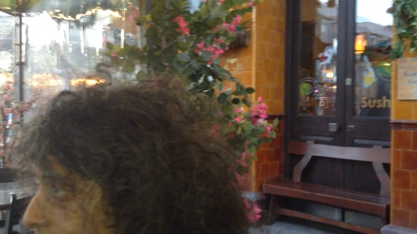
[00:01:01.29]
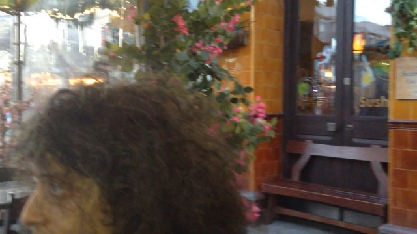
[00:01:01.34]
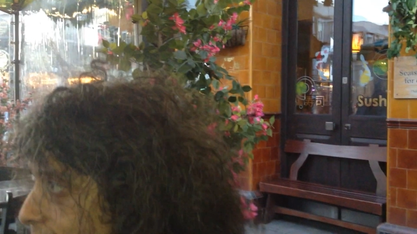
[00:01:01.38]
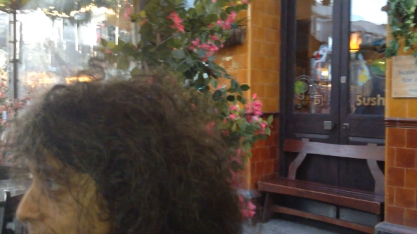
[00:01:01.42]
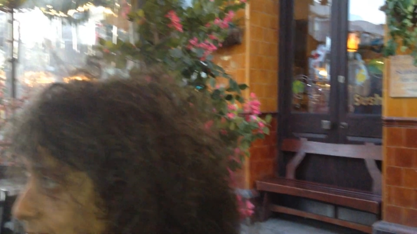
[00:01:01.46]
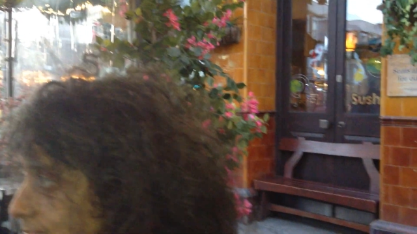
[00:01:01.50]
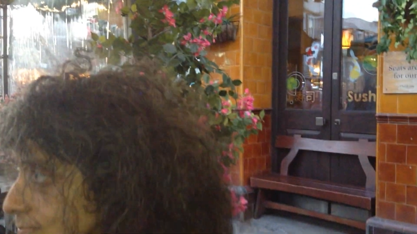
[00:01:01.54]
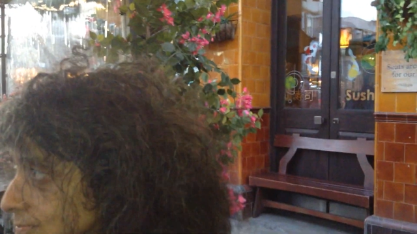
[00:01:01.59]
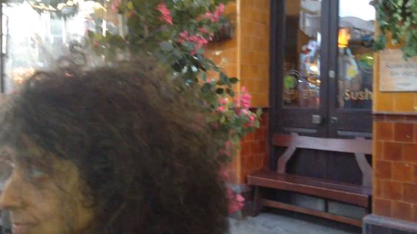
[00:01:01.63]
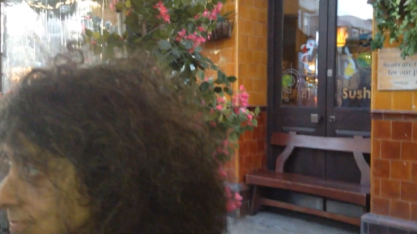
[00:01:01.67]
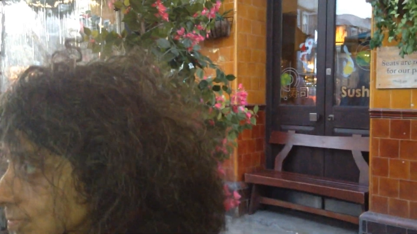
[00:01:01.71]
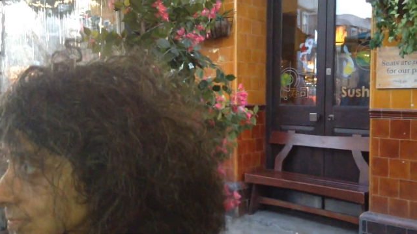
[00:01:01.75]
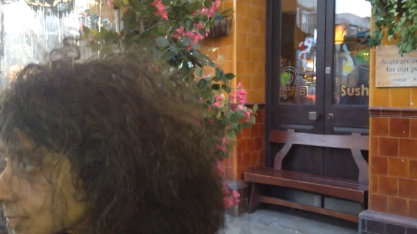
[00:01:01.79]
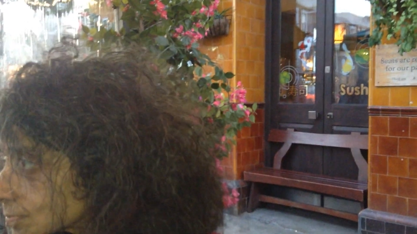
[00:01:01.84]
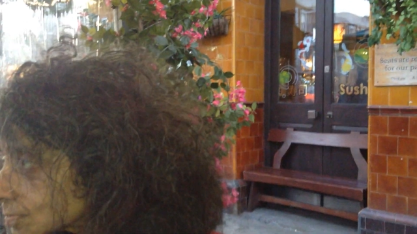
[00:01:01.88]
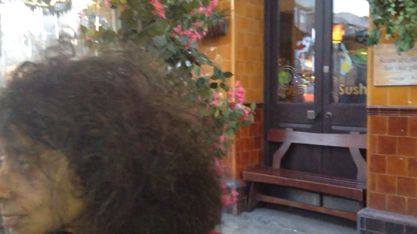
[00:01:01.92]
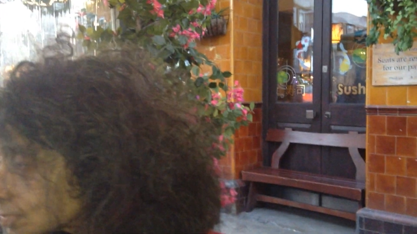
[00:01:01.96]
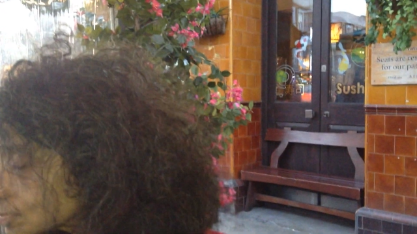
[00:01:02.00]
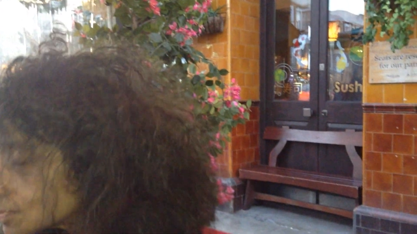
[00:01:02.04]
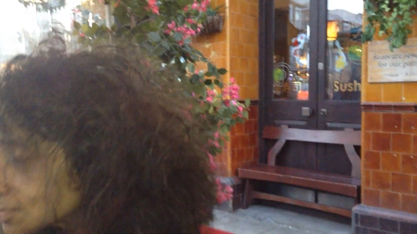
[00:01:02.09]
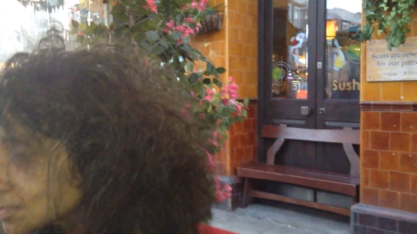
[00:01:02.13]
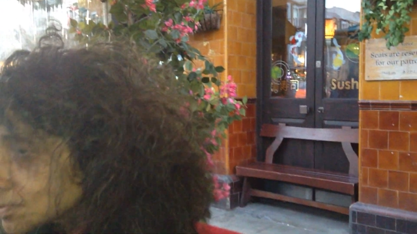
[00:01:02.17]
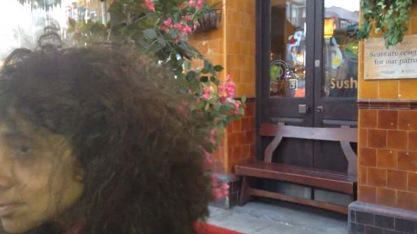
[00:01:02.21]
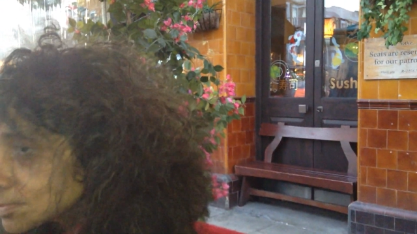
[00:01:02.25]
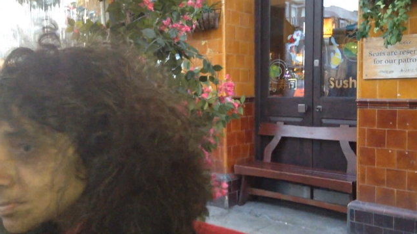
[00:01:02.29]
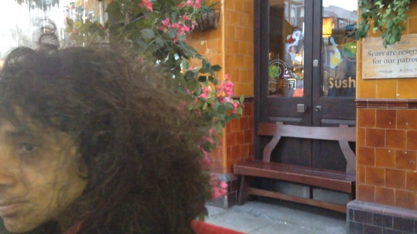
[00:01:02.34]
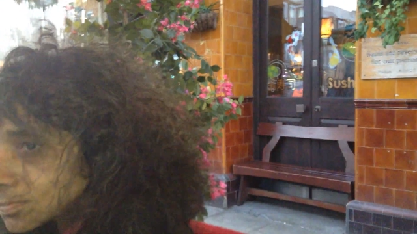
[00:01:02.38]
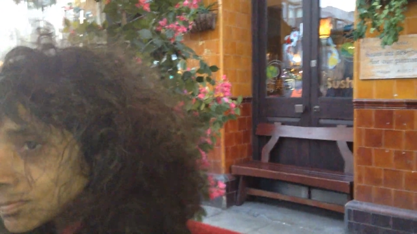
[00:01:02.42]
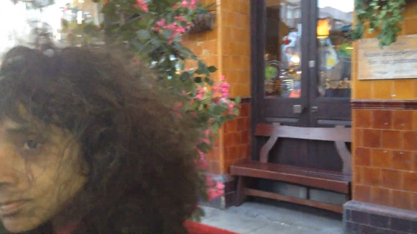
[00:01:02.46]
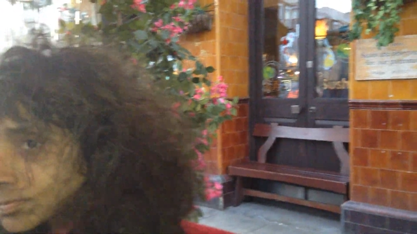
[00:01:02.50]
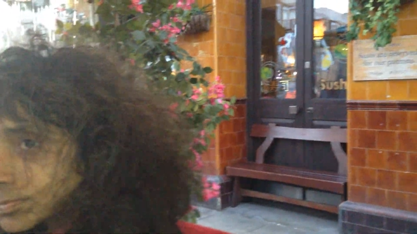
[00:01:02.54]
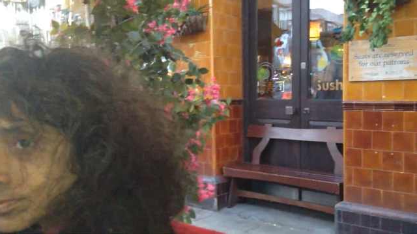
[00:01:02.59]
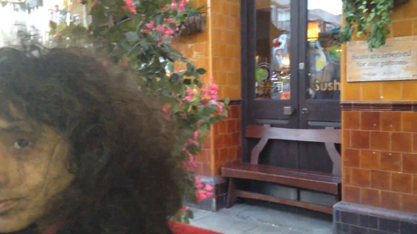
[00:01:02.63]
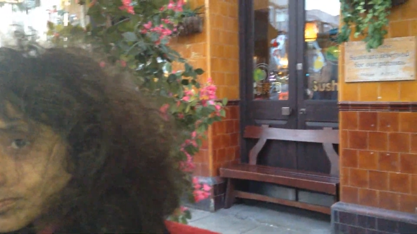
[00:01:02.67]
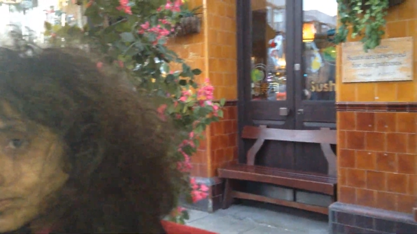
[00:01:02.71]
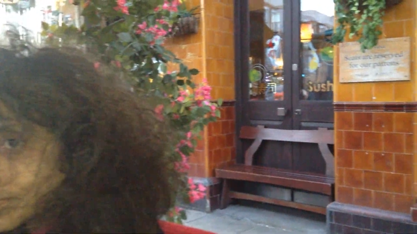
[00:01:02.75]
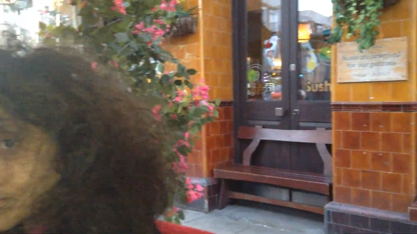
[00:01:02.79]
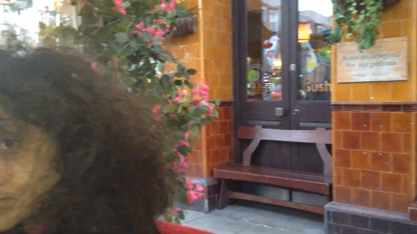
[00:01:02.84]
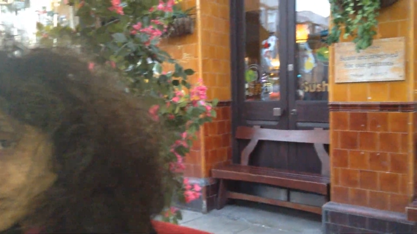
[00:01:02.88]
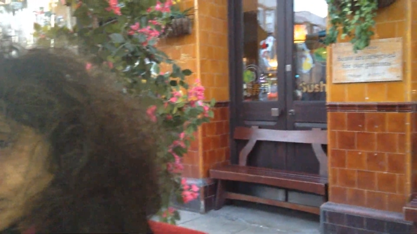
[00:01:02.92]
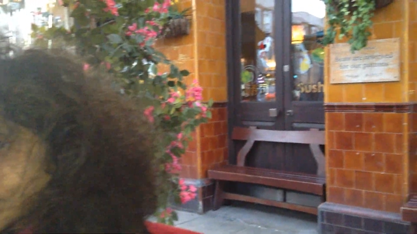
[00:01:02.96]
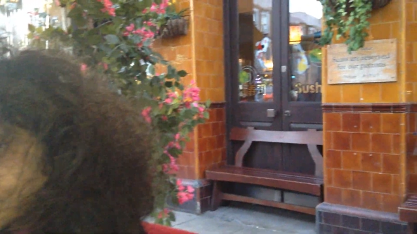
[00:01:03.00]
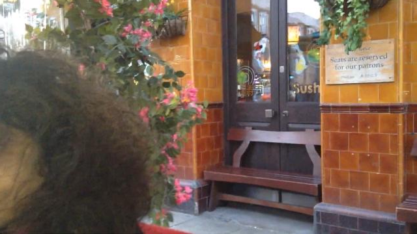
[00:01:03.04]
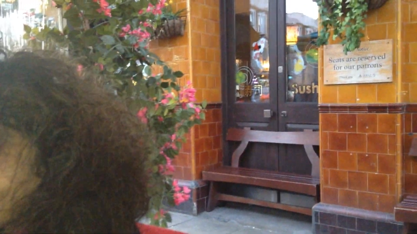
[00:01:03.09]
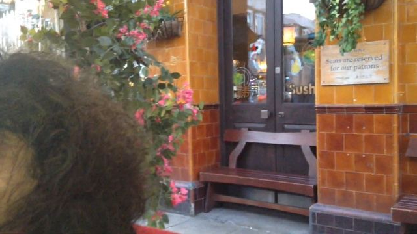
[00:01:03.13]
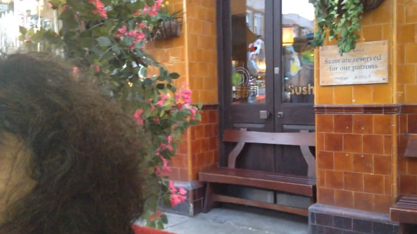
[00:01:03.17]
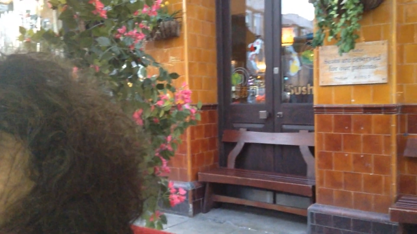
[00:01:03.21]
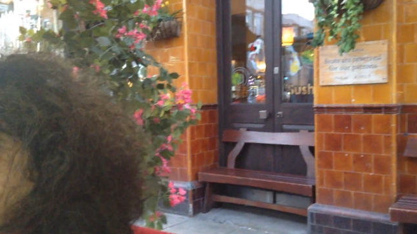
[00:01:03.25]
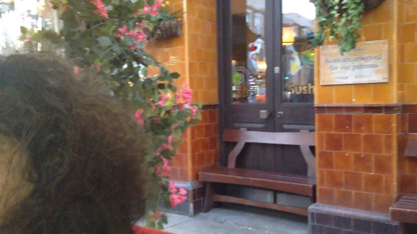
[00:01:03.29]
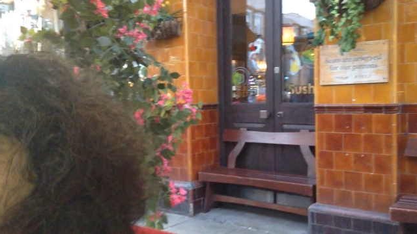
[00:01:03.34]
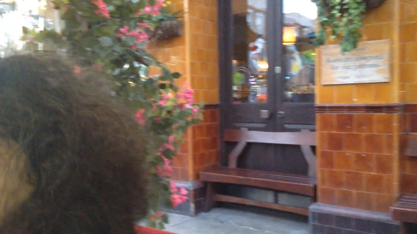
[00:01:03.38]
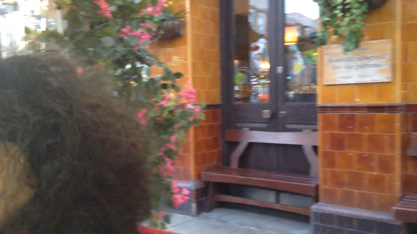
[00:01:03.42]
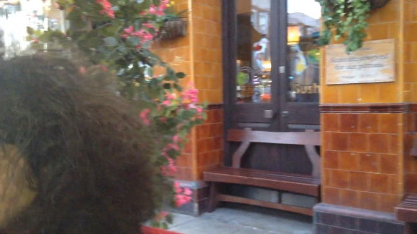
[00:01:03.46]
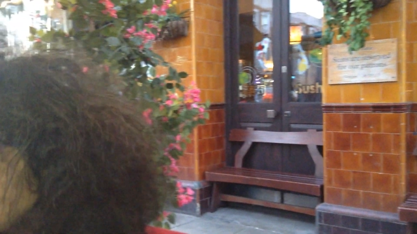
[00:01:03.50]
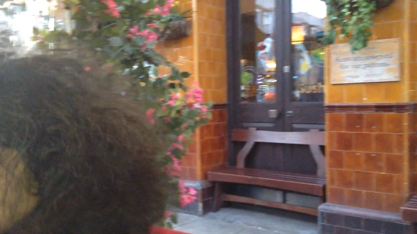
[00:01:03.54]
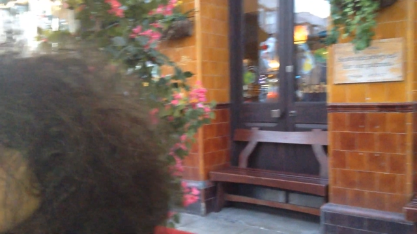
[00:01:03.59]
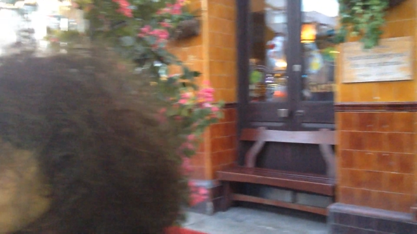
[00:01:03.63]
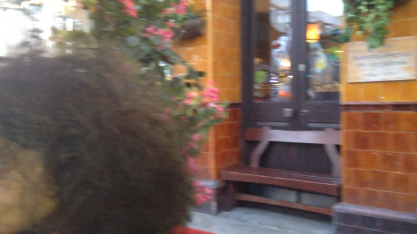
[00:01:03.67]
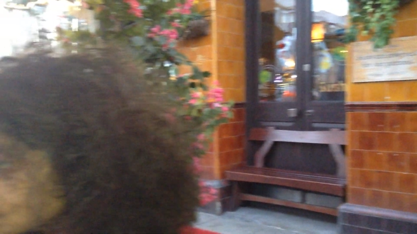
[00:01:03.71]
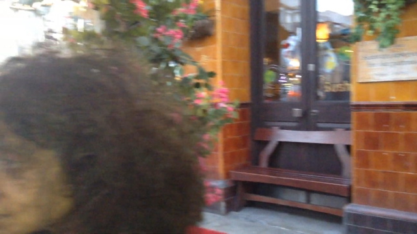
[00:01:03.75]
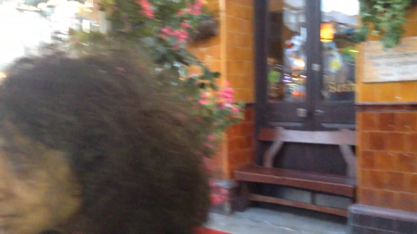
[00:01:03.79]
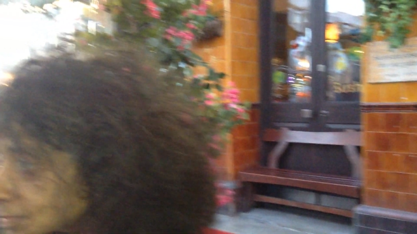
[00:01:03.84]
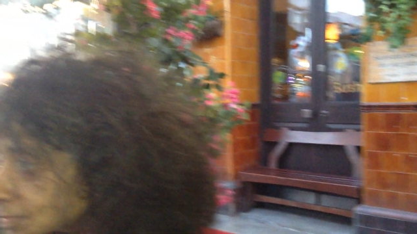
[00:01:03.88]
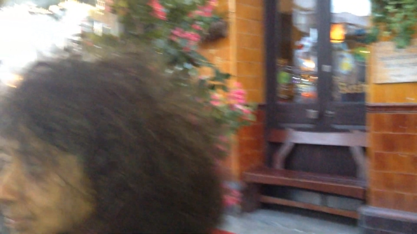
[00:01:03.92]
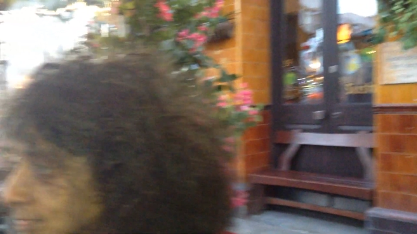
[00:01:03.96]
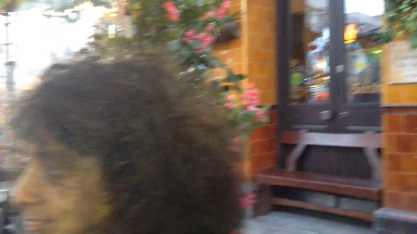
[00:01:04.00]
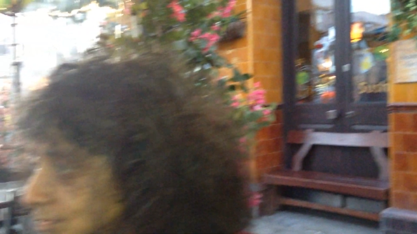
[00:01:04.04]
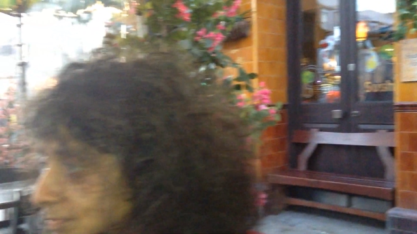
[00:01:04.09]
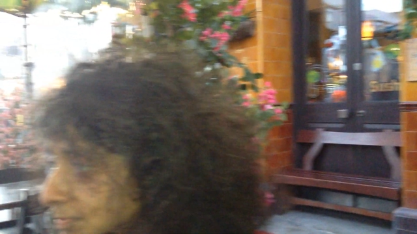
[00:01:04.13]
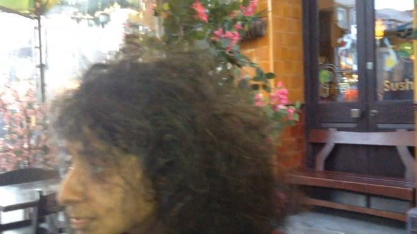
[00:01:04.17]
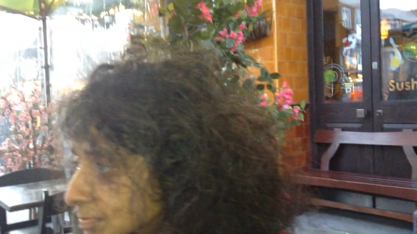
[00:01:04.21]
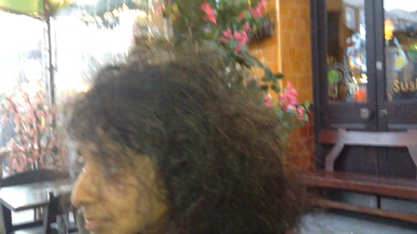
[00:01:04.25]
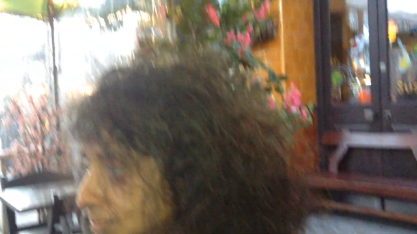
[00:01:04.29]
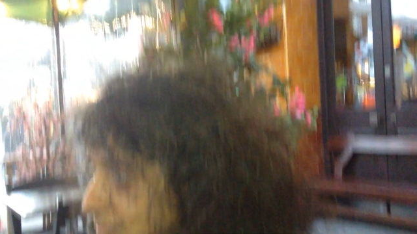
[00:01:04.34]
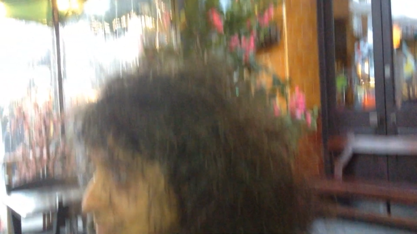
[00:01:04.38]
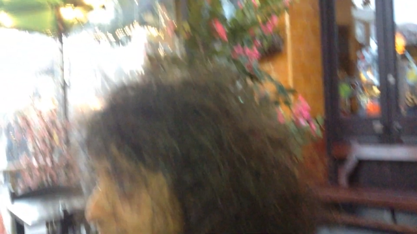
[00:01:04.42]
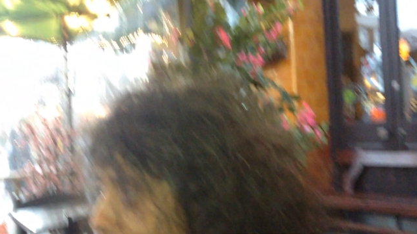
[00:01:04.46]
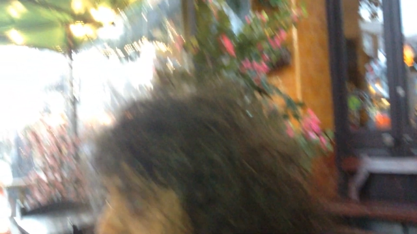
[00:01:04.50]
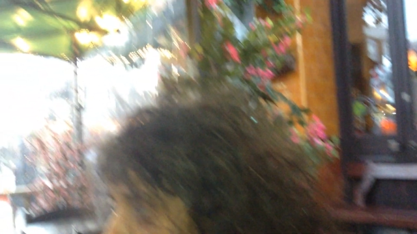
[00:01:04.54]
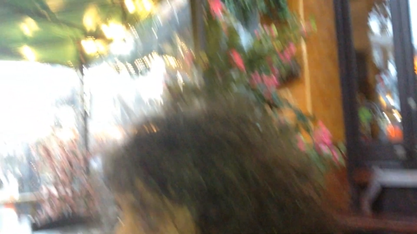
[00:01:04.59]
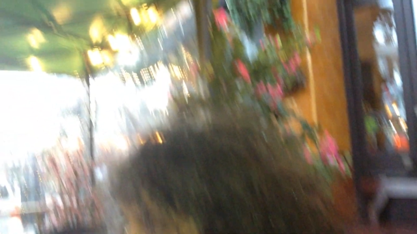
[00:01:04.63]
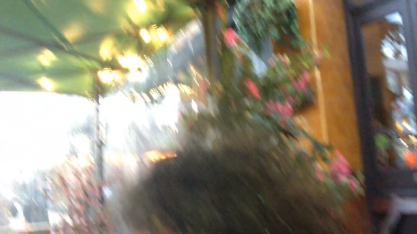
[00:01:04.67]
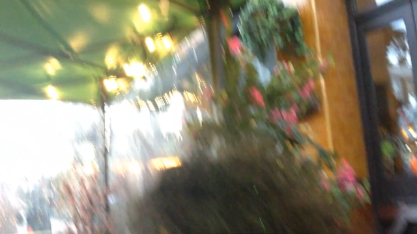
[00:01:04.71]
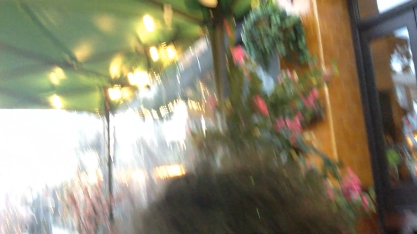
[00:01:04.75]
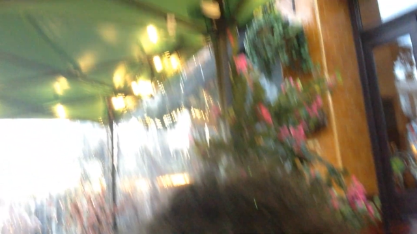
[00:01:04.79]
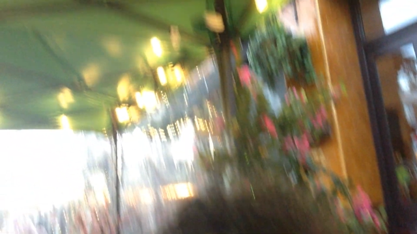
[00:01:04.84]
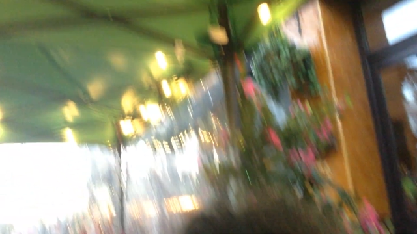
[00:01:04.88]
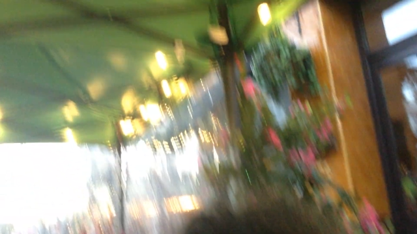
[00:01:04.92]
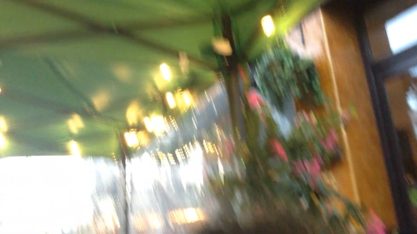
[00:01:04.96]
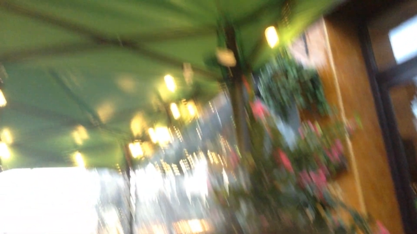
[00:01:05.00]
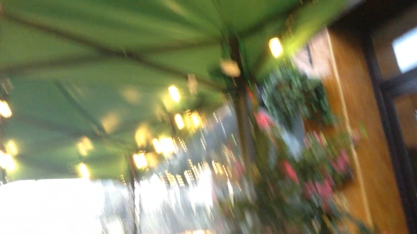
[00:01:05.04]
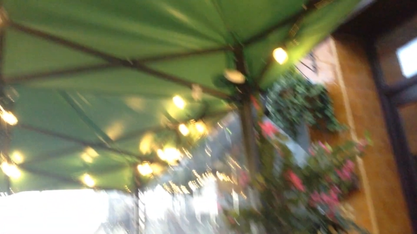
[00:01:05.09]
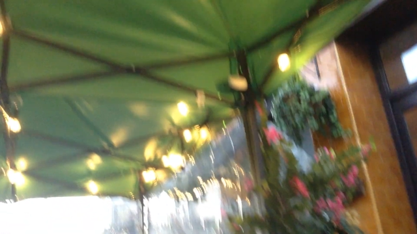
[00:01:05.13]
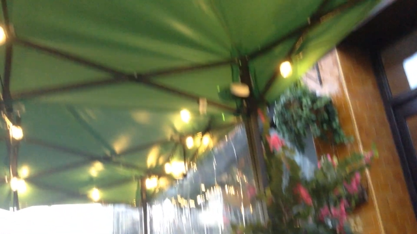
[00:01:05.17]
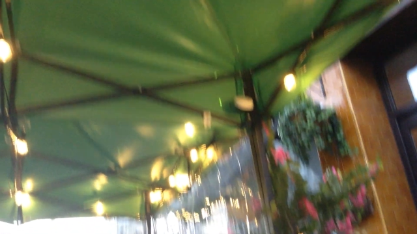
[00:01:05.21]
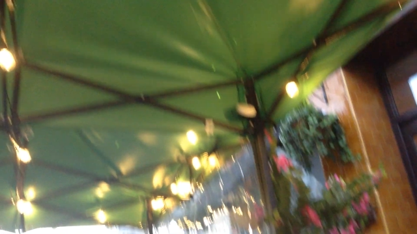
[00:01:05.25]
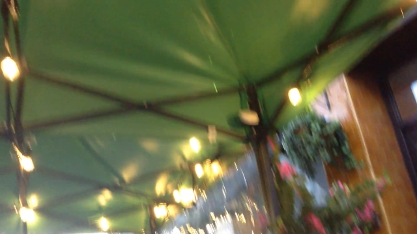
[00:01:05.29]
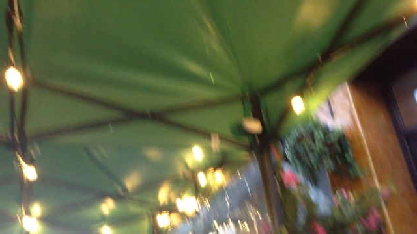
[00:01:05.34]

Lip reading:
No face is visible, so there are no lips to read.